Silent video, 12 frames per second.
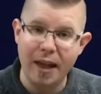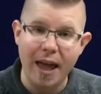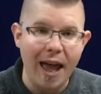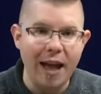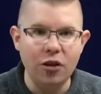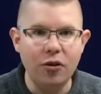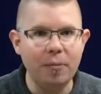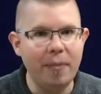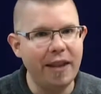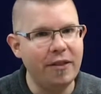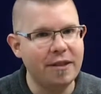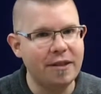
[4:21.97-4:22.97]
And you could make
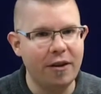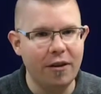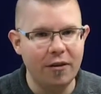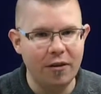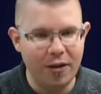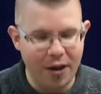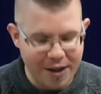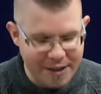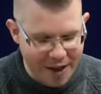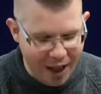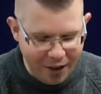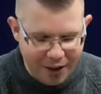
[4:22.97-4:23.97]
this a
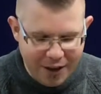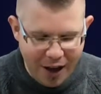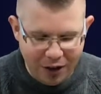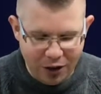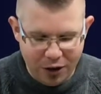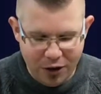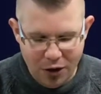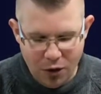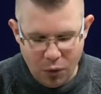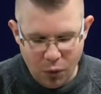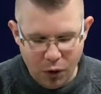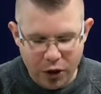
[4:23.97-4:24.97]
solid color,
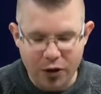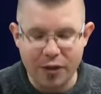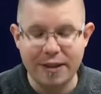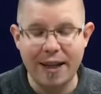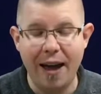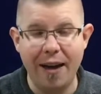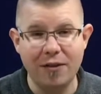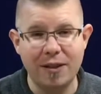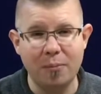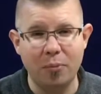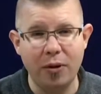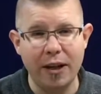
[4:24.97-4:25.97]
or you could have some
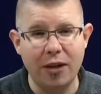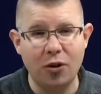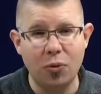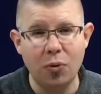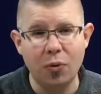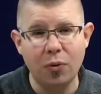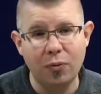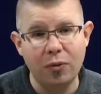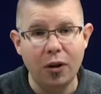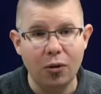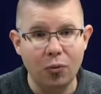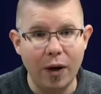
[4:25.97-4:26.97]
pretty cool
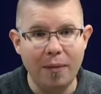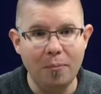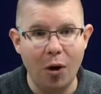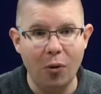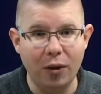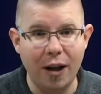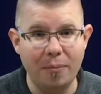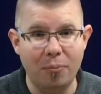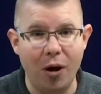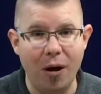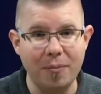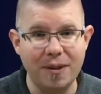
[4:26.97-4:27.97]
rainbow light
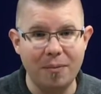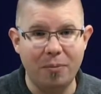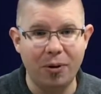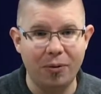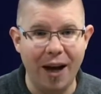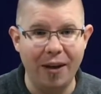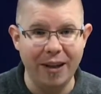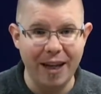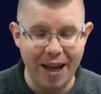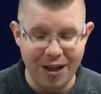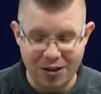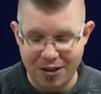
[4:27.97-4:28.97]
bulbs to put around the
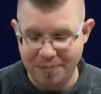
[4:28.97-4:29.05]
edge.